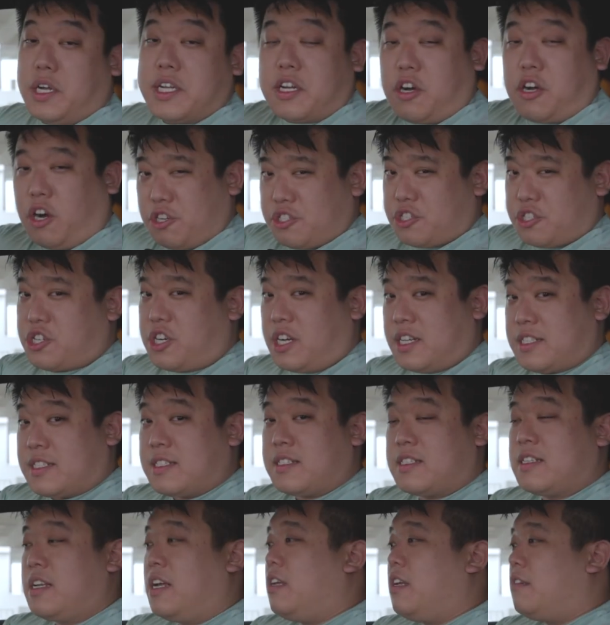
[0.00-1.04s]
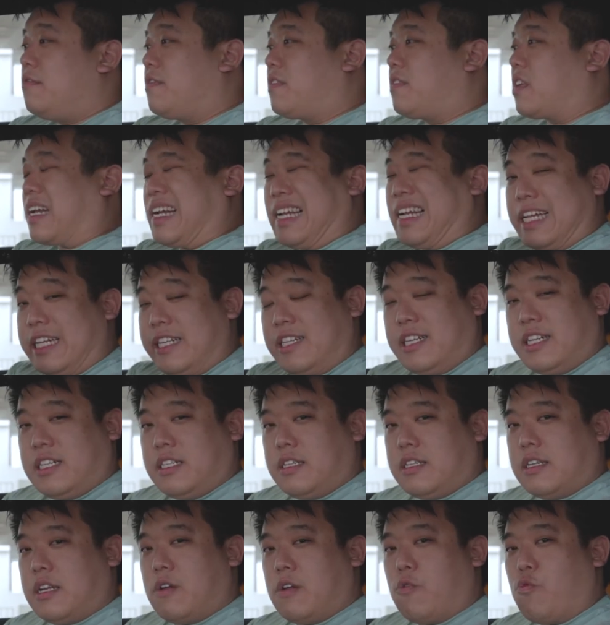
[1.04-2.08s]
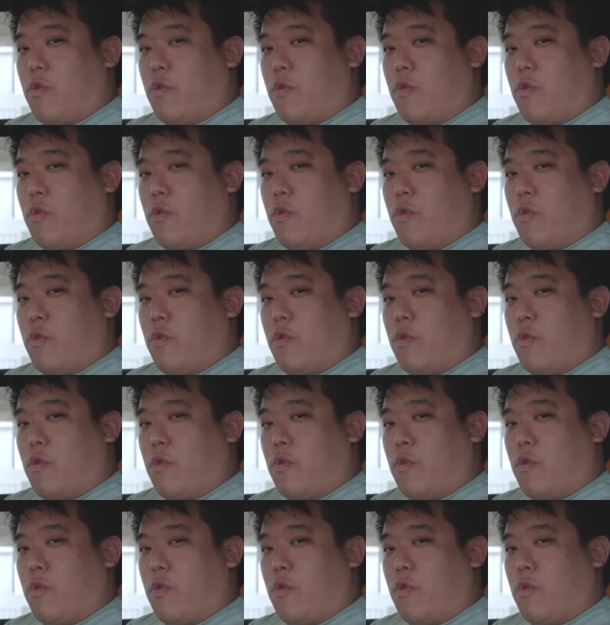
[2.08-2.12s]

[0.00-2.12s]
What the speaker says: it contrasts with the clean